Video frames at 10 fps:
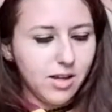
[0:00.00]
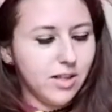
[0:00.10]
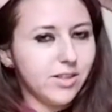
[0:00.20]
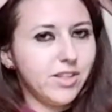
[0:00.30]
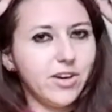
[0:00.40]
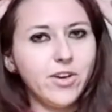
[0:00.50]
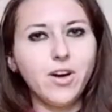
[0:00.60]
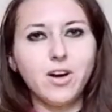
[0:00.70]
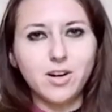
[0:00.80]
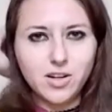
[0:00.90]
And there you
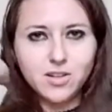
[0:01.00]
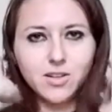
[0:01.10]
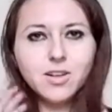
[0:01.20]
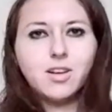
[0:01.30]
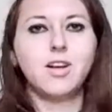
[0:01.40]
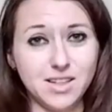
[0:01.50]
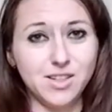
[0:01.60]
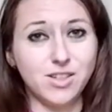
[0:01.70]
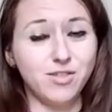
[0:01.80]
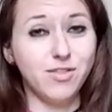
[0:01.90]
are.
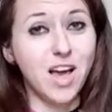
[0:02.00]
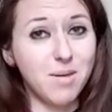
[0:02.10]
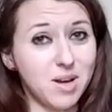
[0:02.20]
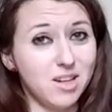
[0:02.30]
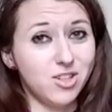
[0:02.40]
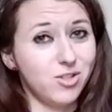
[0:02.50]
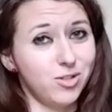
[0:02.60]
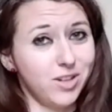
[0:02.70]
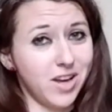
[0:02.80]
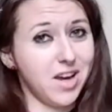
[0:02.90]
And if I manage to
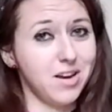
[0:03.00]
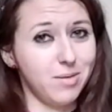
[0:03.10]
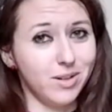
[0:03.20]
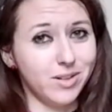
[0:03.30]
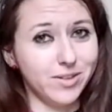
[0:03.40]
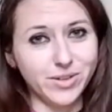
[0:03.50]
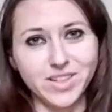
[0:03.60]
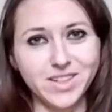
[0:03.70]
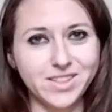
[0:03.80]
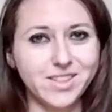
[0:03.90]
do it, anyone can do it.
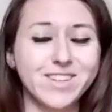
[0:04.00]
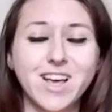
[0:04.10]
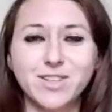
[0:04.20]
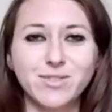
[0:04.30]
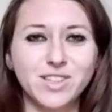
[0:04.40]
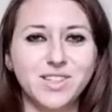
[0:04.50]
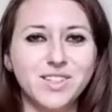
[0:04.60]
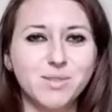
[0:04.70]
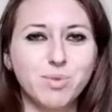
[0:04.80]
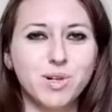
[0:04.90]
And I successfully
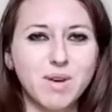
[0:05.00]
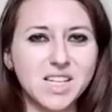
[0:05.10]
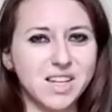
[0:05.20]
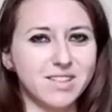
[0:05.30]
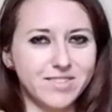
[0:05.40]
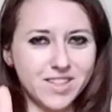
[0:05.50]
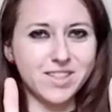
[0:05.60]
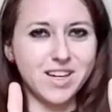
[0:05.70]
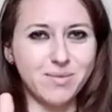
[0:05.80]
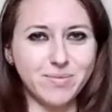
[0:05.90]
didn't burn myself this
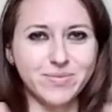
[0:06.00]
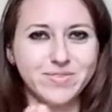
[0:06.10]
time.